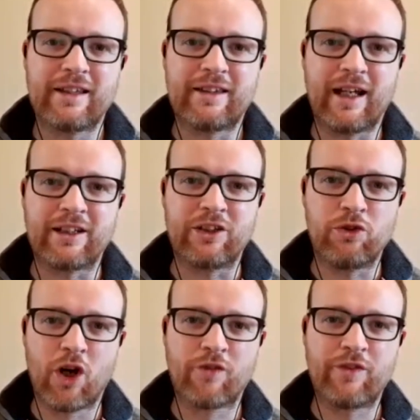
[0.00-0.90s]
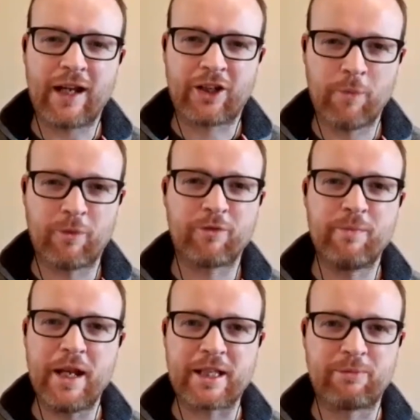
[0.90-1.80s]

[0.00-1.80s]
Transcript: that you love that couple of minutes